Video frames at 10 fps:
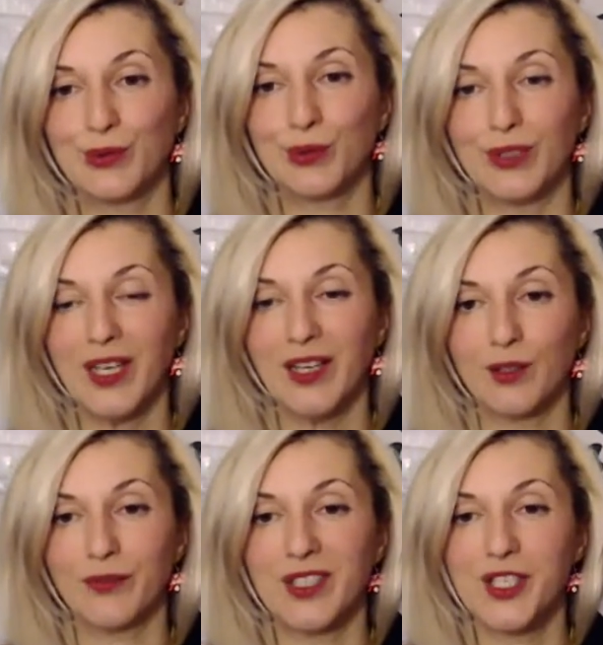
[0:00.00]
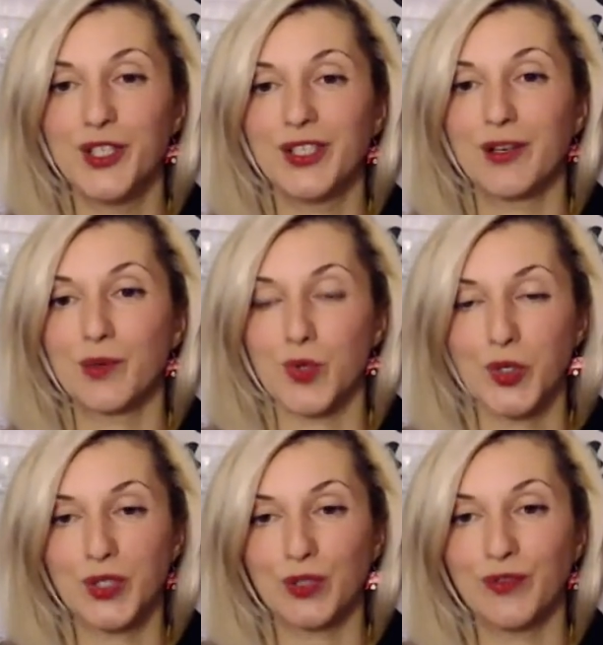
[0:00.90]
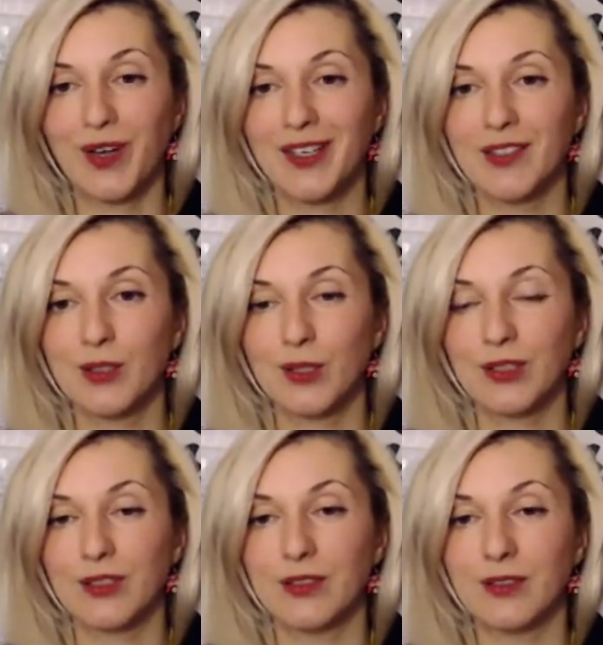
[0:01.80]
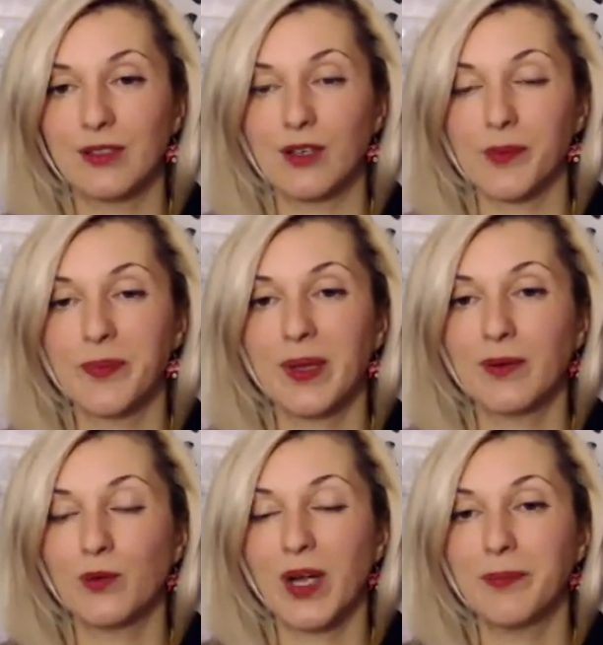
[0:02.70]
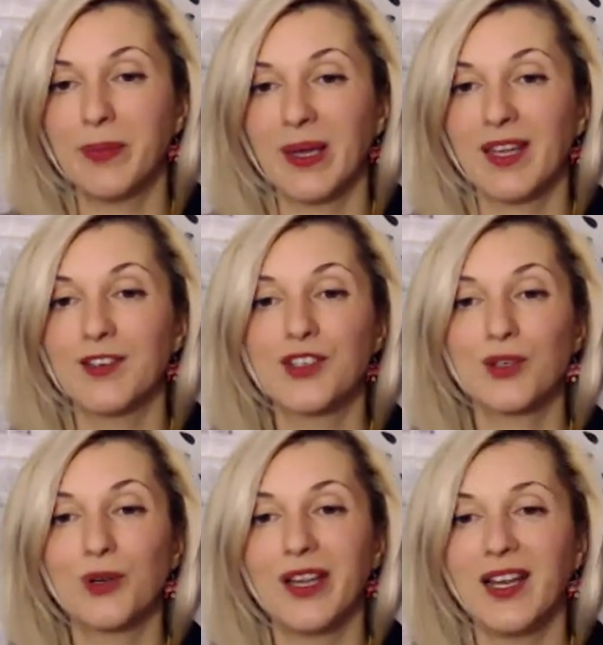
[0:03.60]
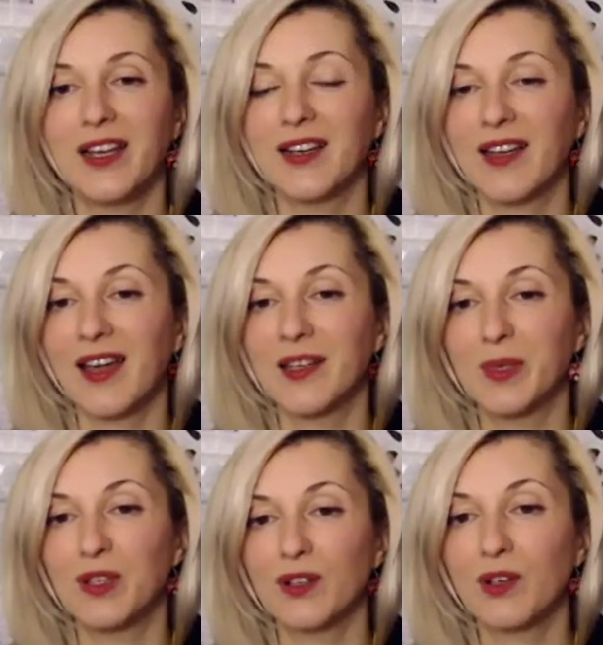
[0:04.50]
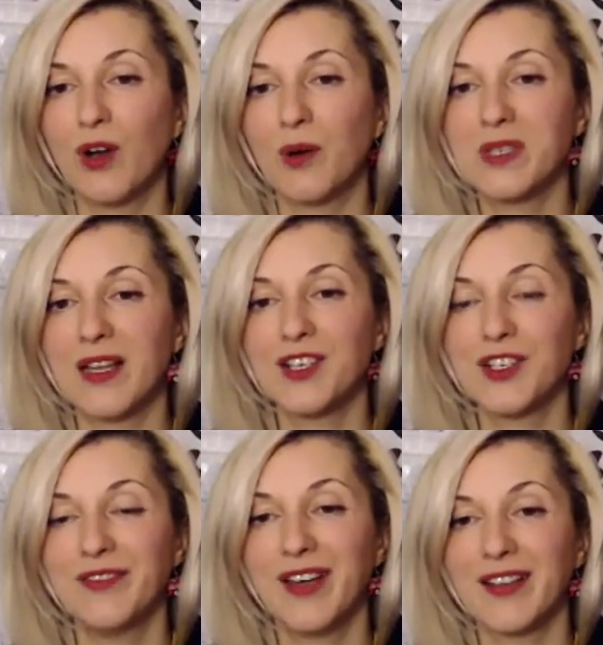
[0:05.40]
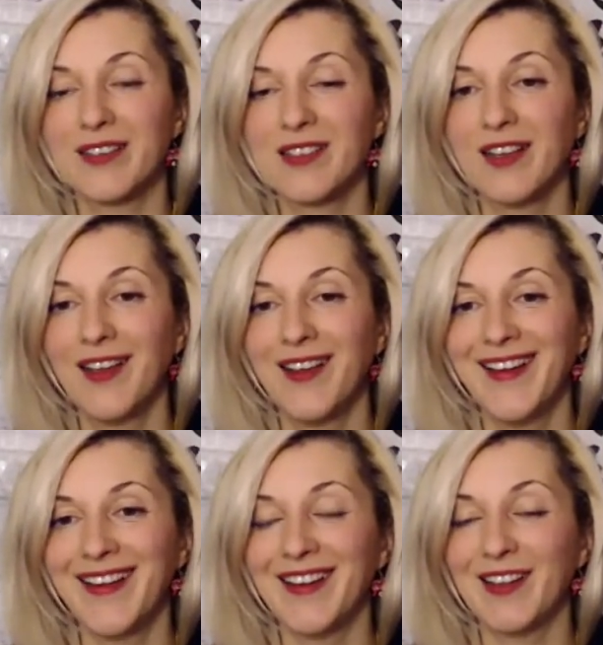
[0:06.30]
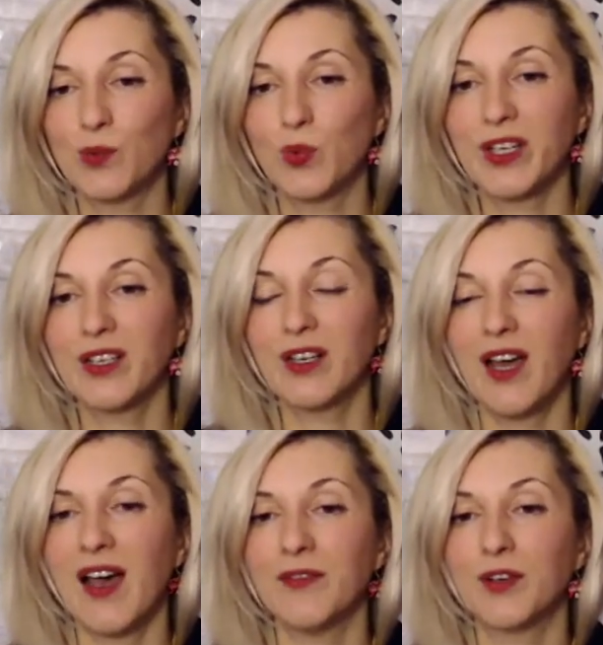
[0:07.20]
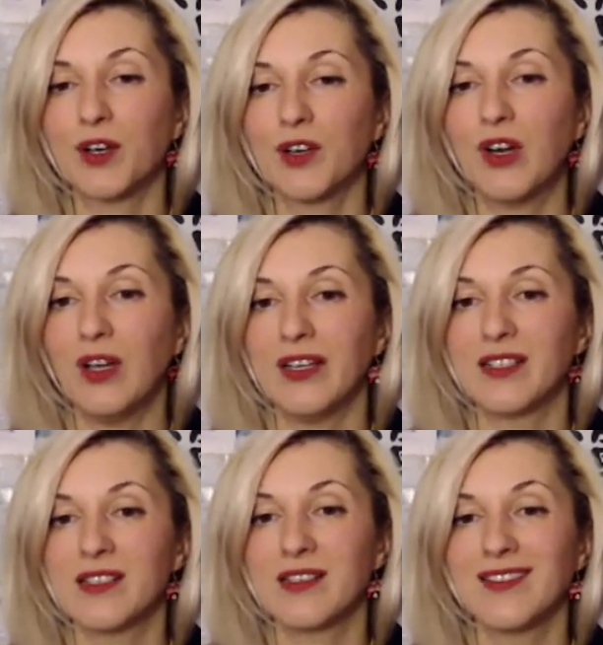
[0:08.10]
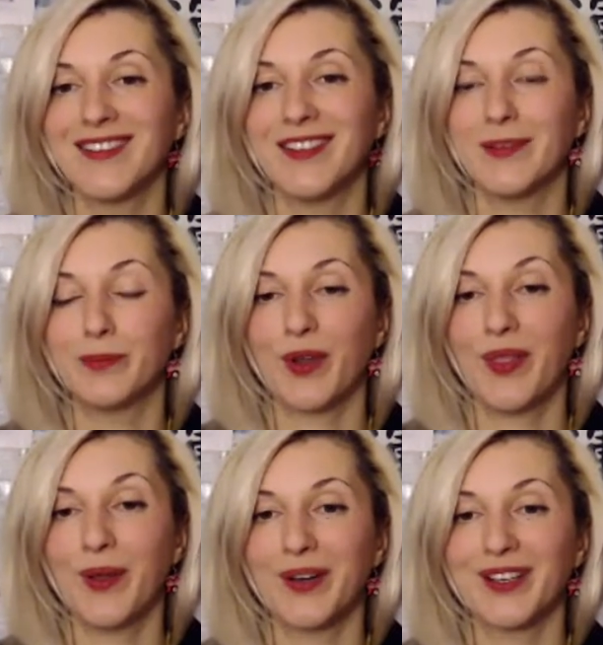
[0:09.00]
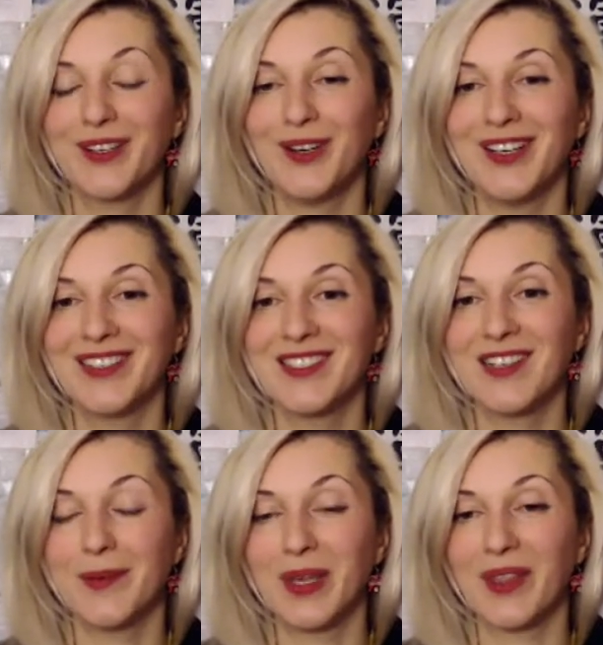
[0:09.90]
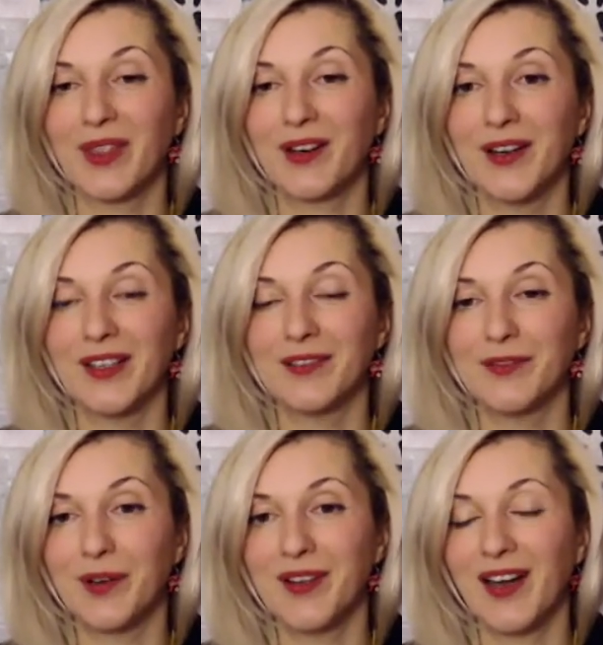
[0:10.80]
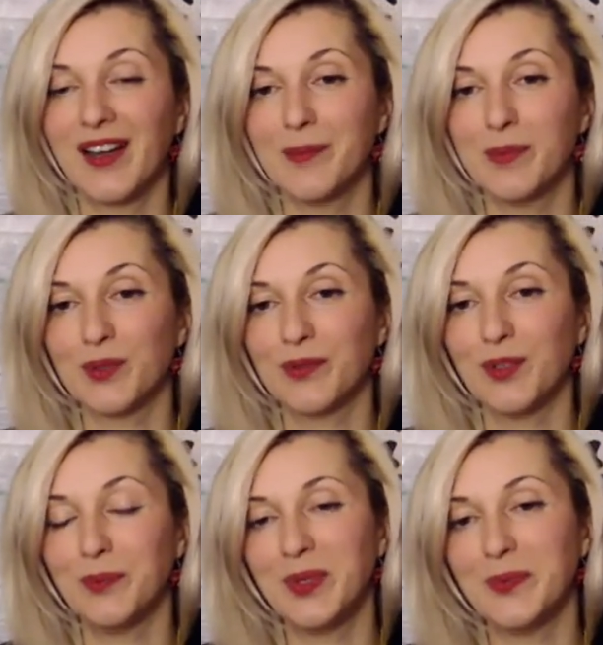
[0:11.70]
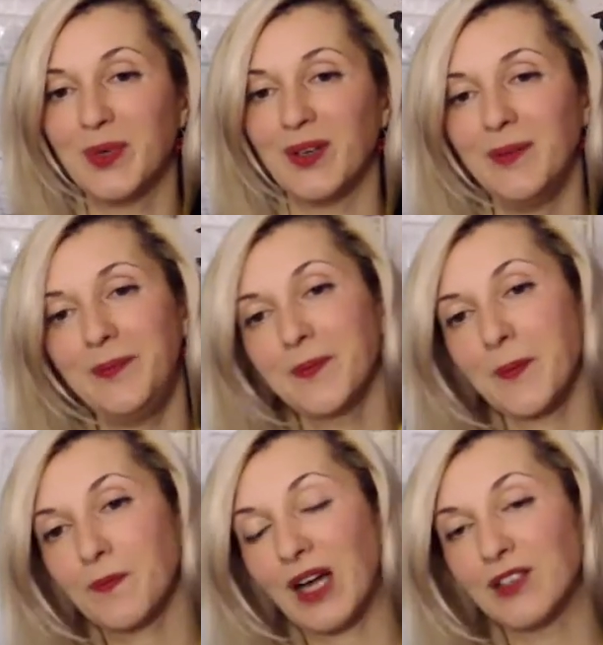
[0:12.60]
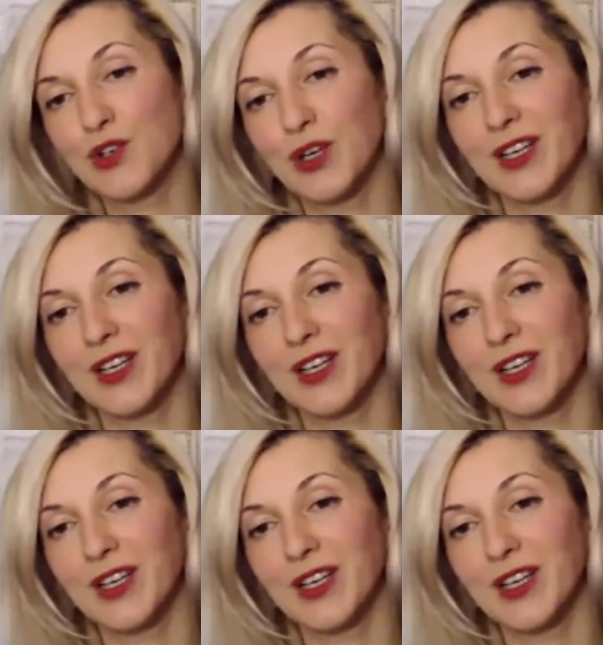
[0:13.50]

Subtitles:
the end of this year. You can find it on our webpage, soulhealingacademy.com/events. And we're going to have our colleagues, the Breatharian colleagues, coming there, and very high, beautiful people joining